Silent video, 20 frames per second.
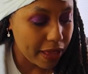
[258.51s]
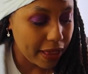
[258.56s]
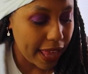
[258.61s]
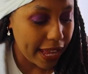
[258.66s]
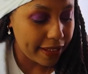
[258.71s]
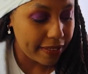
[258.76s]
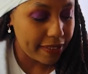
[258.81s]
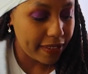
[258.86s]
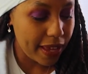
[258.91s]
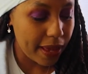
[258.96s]

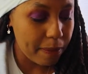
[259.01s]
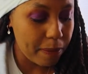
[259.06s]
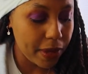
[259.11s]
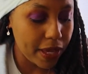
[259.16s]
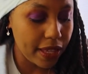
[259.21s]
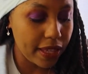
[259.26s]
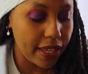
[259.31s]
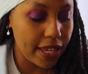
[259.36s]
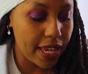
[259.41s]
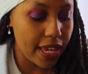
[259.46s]
Like
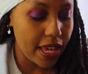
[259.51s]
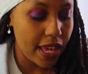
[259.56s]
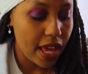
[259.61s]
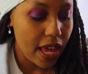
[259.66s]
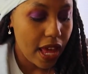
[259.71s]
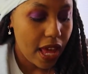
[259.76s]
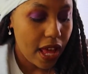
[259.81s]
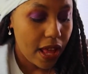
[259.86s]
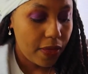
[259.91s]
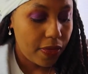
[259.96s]
typically
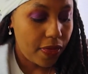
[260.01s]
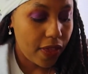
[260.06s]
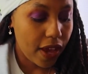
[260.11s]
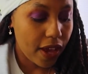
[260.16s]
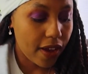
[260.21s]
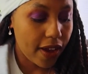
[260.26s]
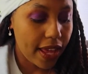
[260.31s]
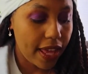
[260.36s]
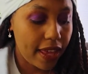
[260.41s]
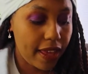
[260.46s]

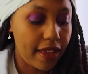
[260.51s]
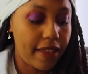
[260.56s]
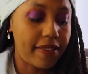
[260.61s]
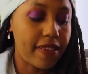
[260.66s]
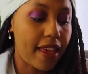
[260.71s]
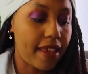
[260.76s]
there is